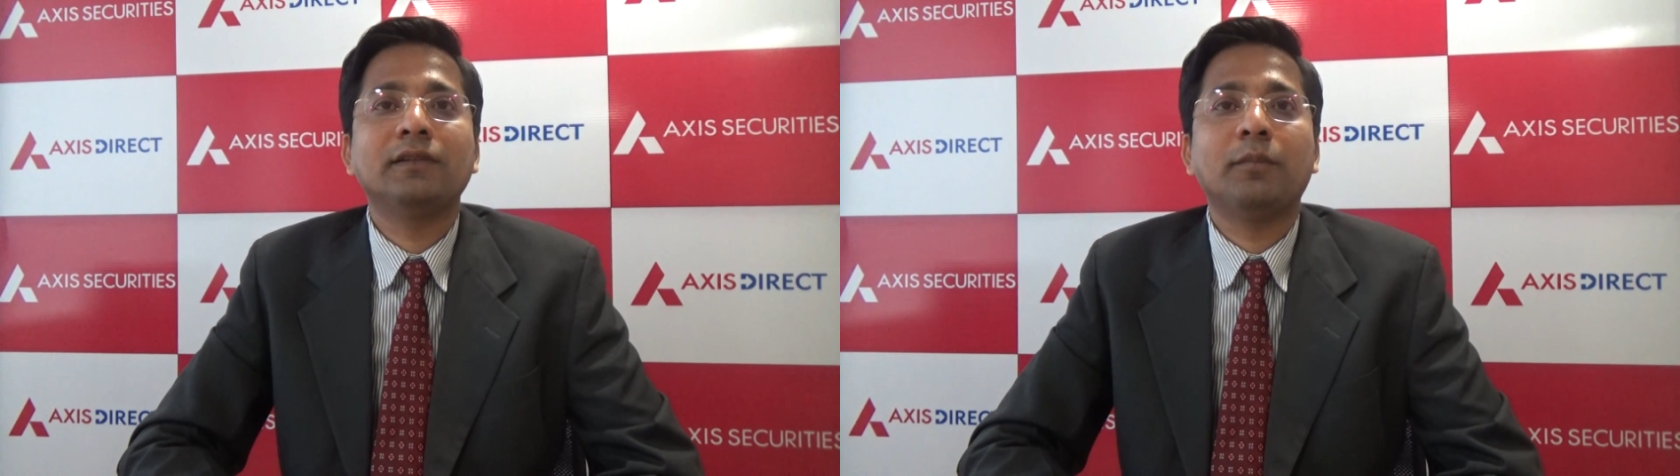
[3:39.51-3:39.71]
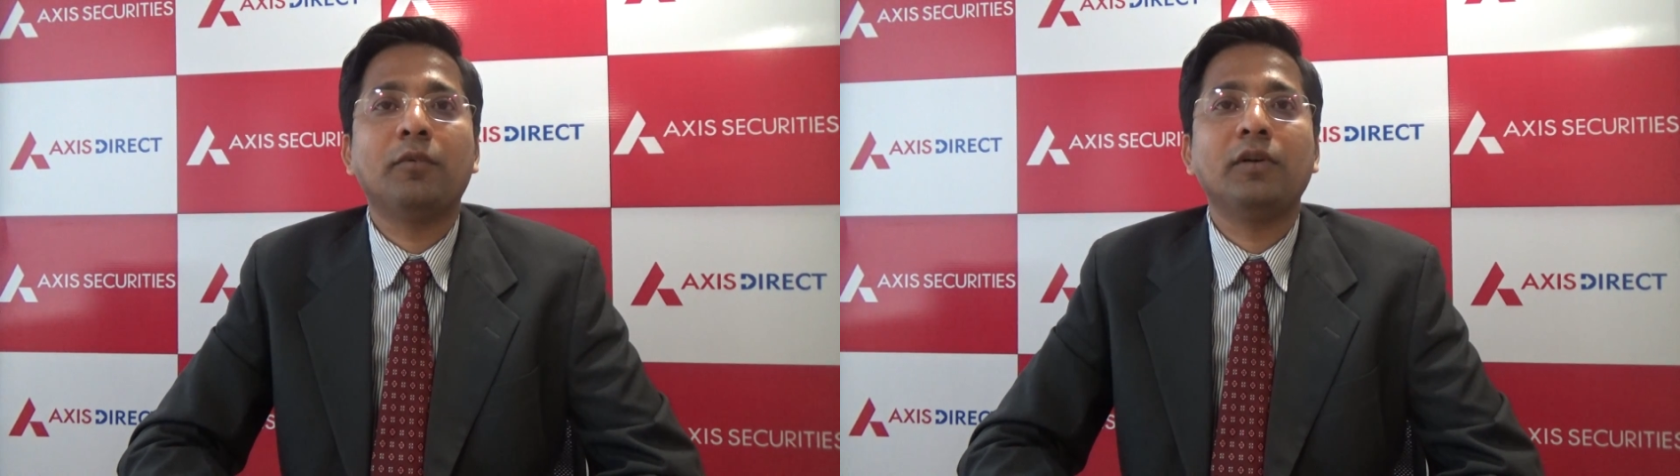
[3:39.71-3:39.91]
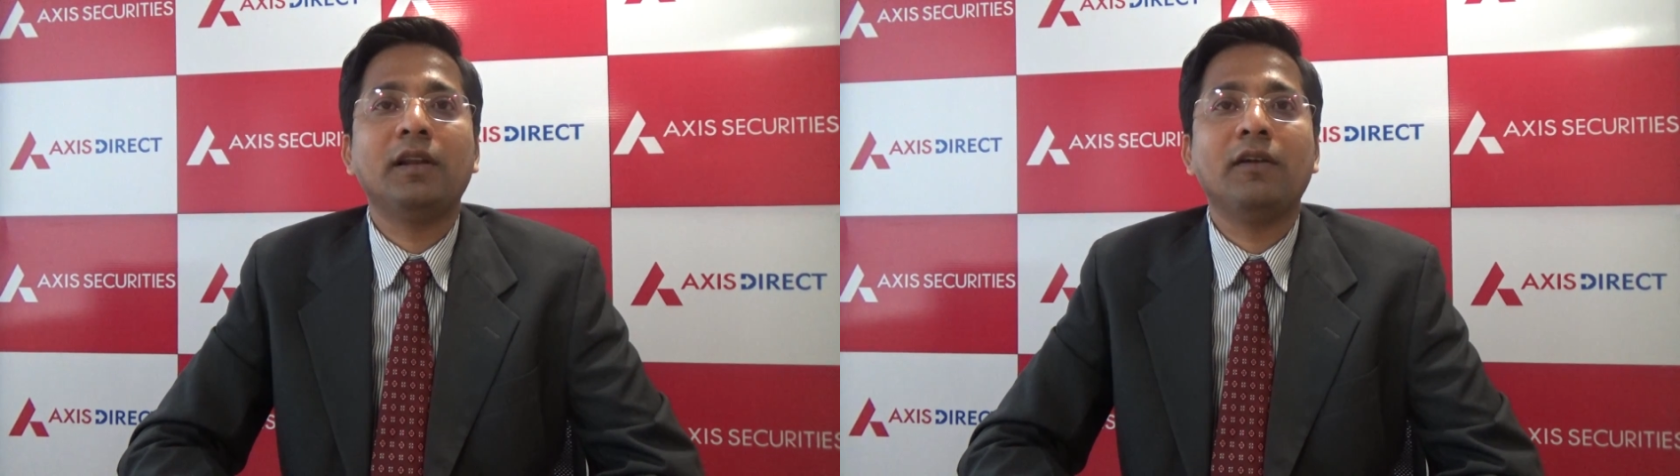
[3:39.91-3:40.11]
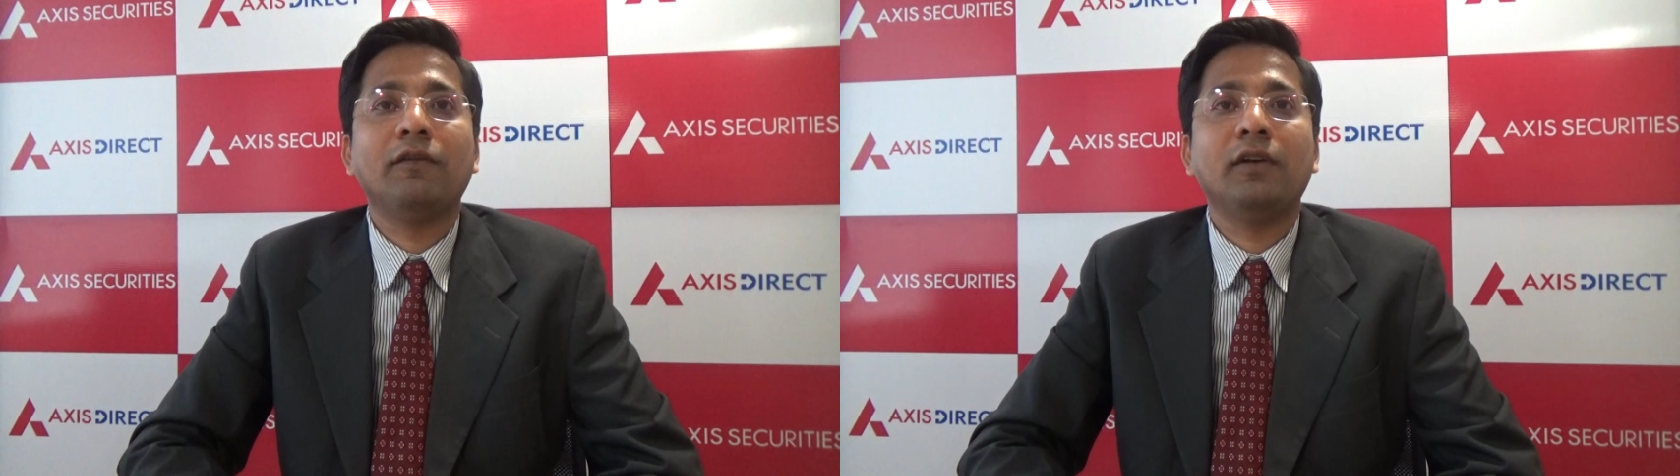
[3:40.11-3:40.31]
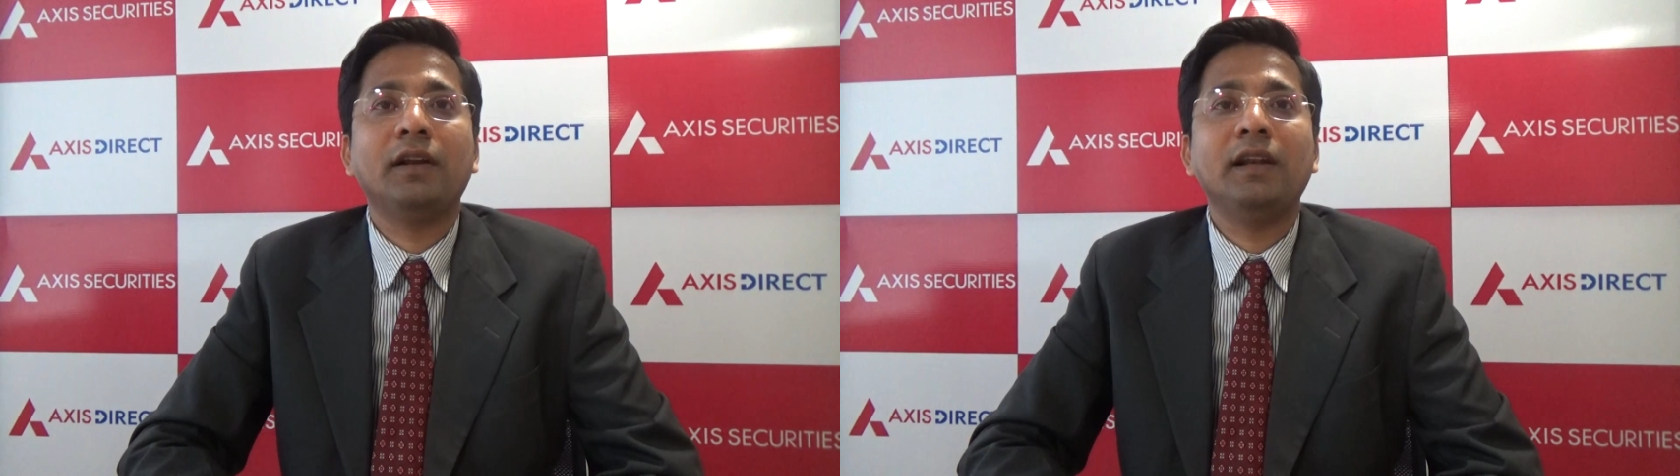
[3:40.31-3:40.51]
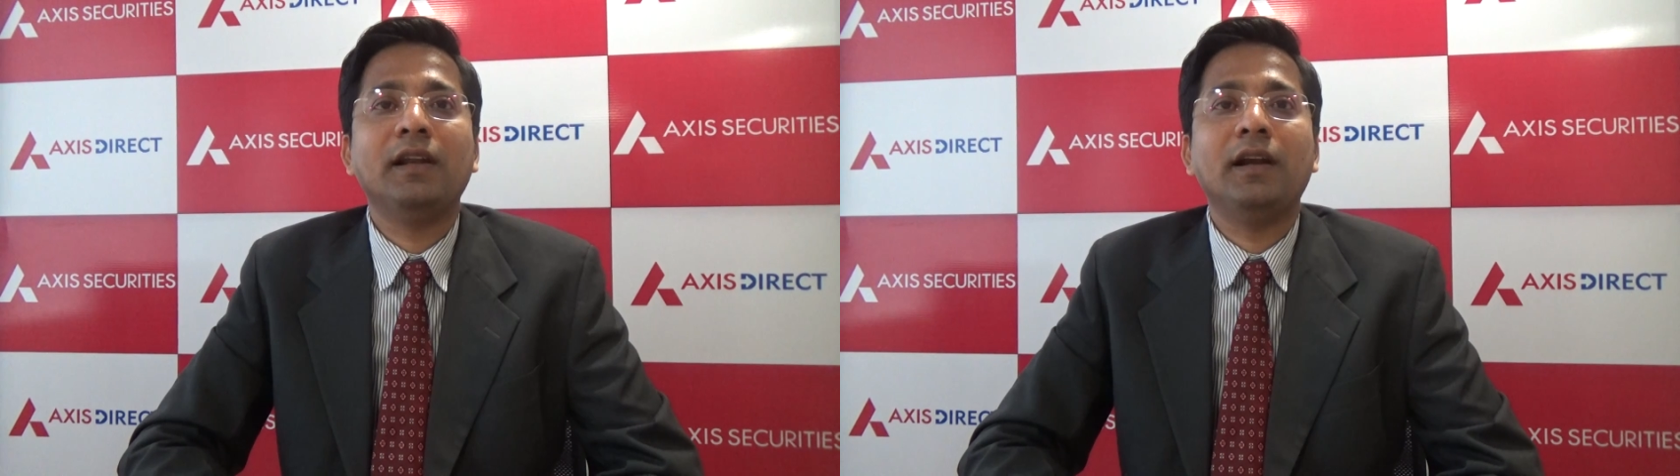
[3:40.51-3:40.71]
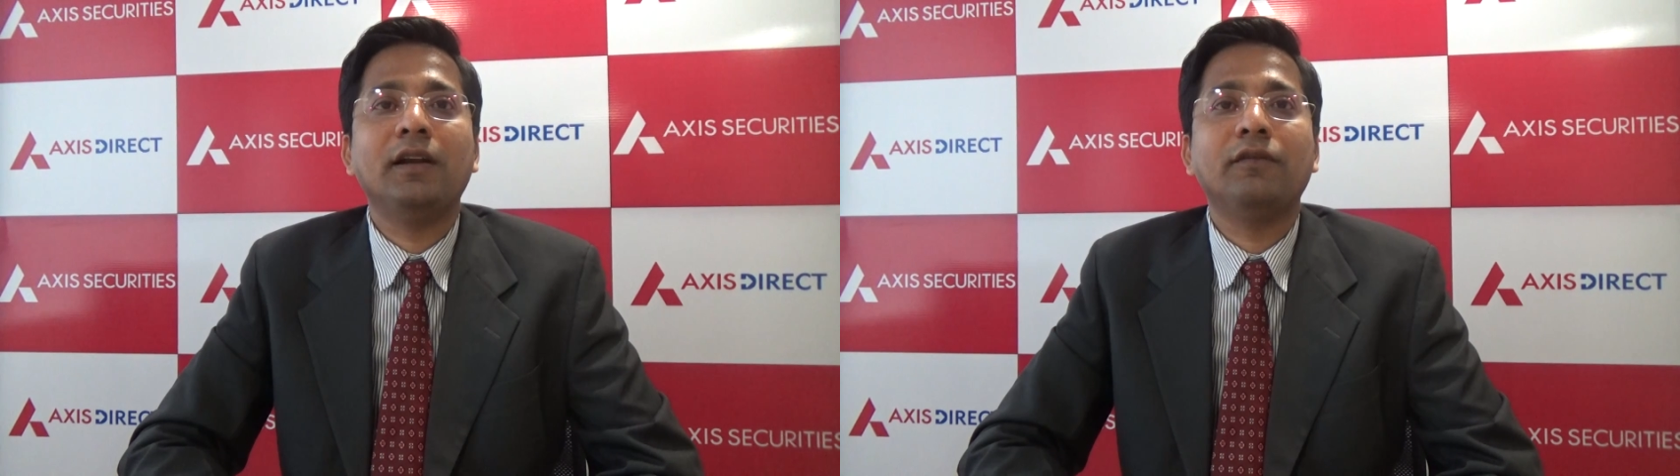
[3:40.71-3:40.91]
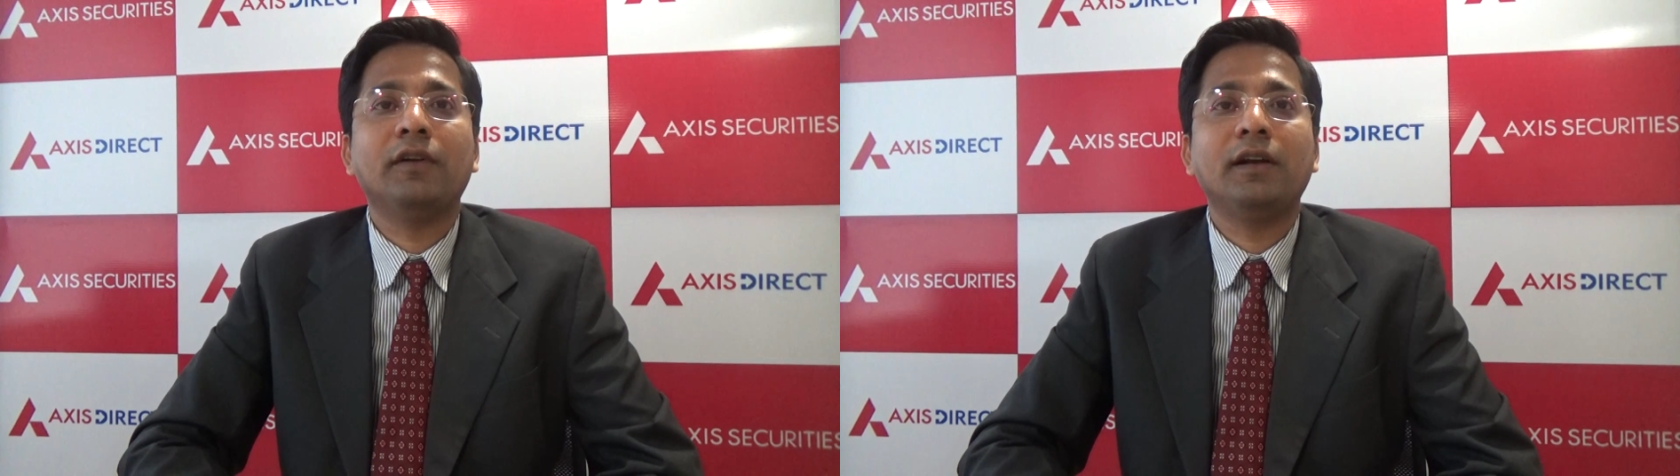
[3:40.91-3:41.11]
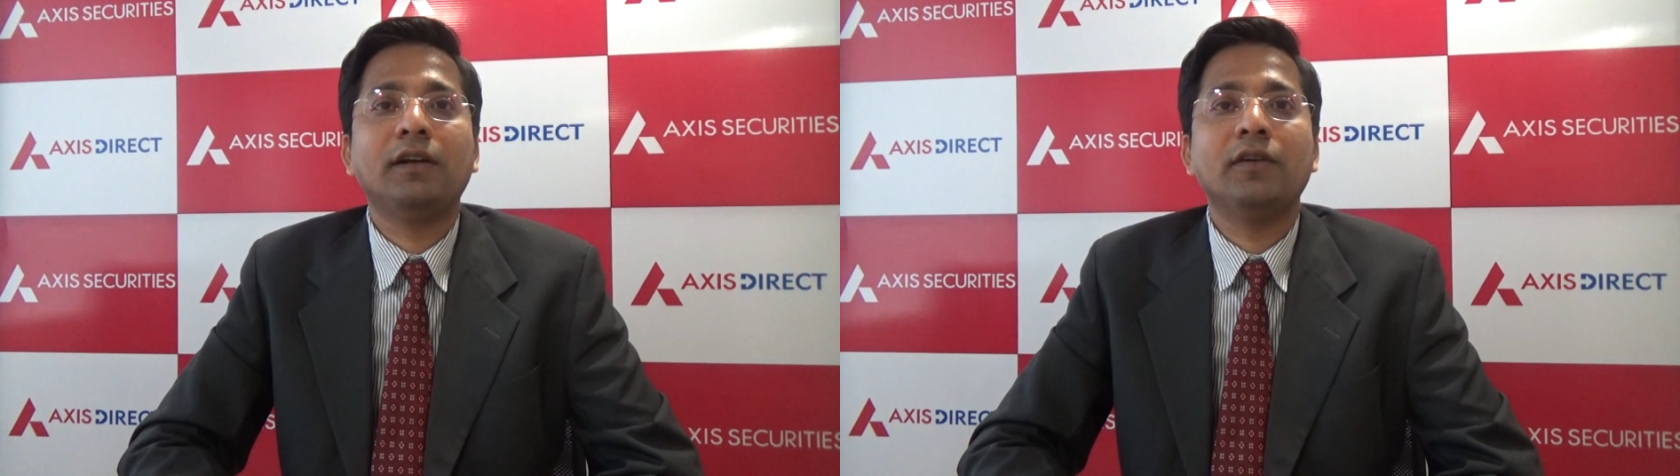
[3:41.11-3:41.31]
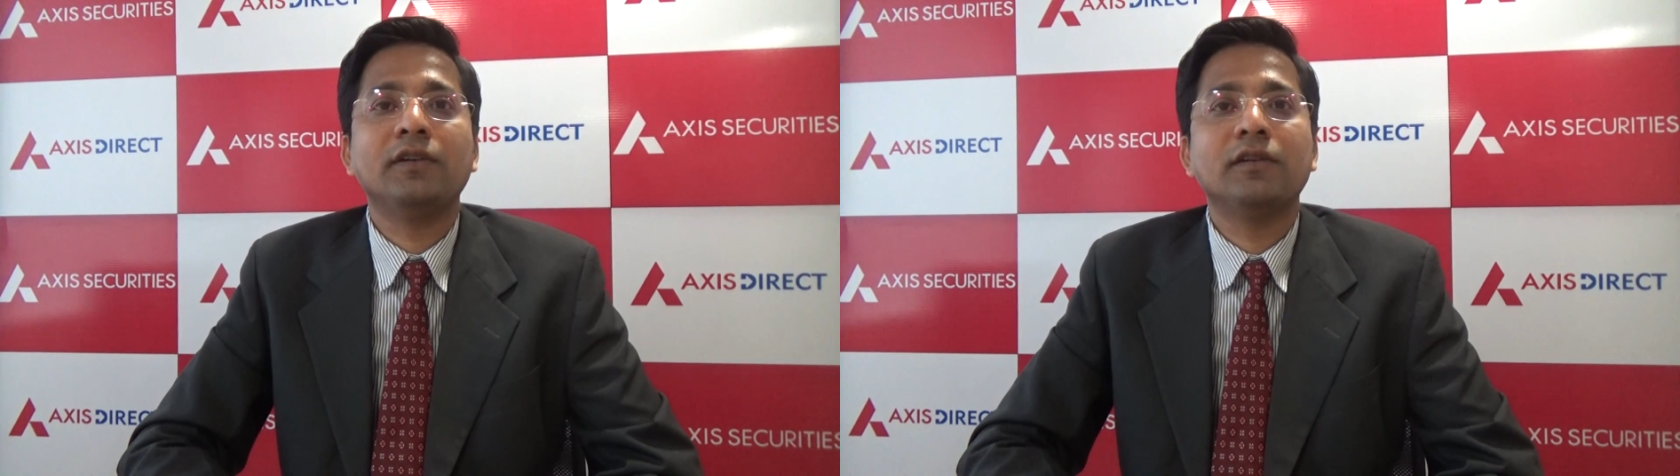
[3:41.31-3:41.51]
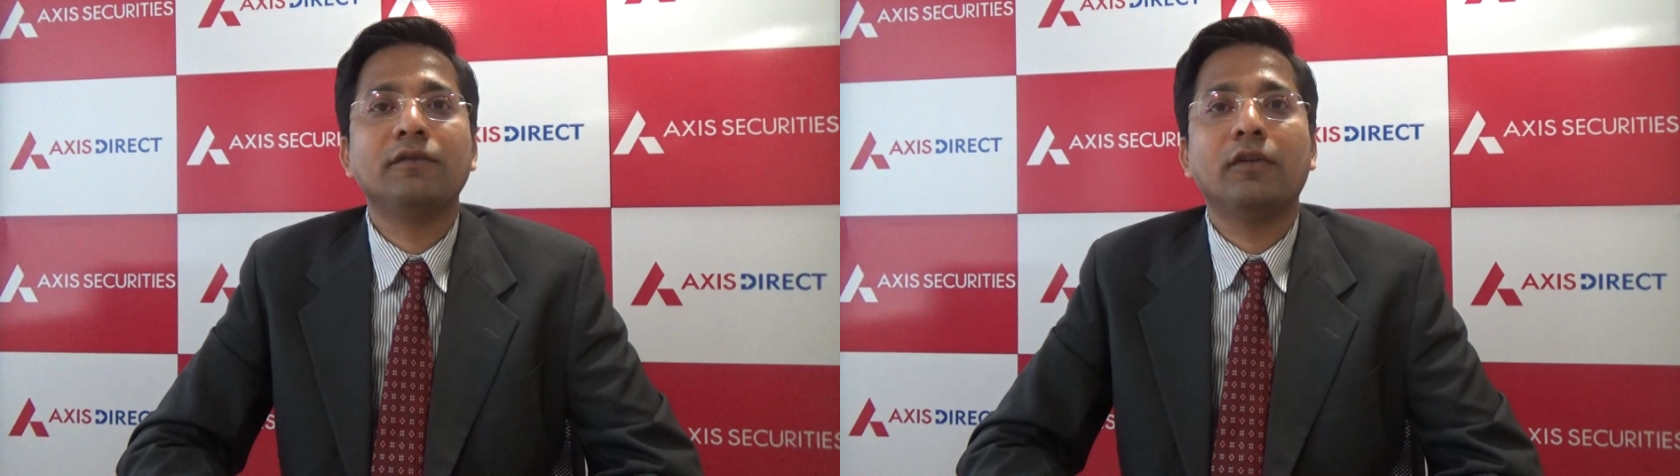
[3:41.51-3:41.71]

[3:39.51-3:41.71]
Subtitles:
a support area for any kind of corrective action